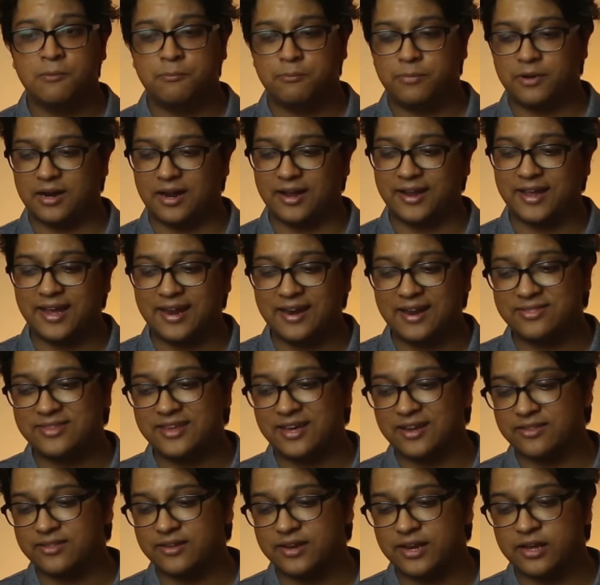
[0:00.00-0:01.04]
But again, at the
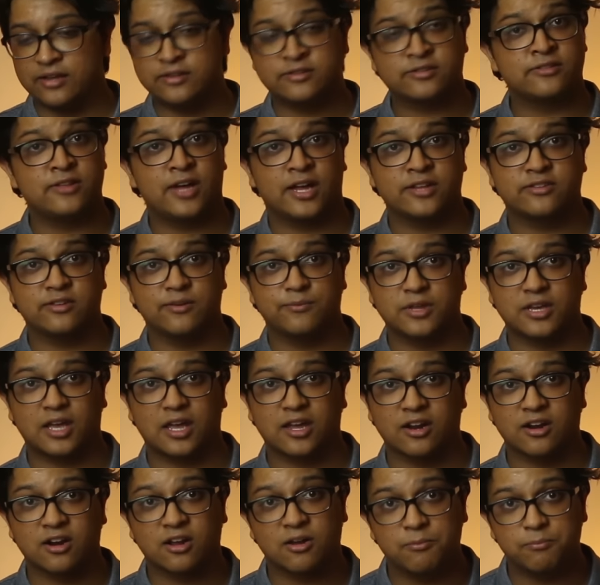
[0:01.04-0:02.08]
end of the day, it's not something I
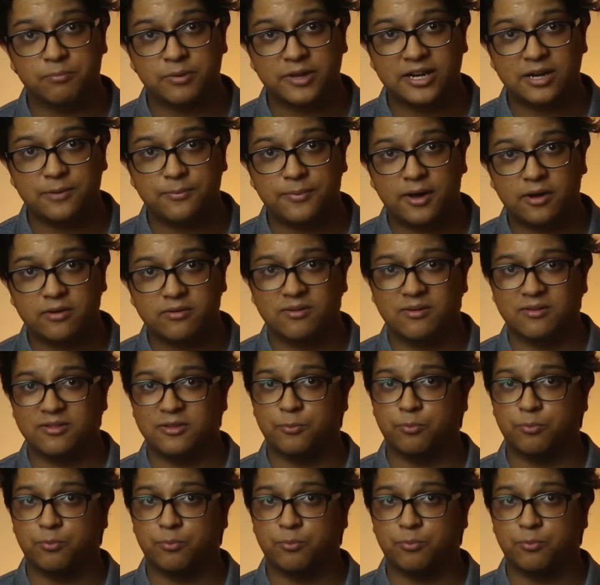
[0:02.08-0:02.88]
can complain about.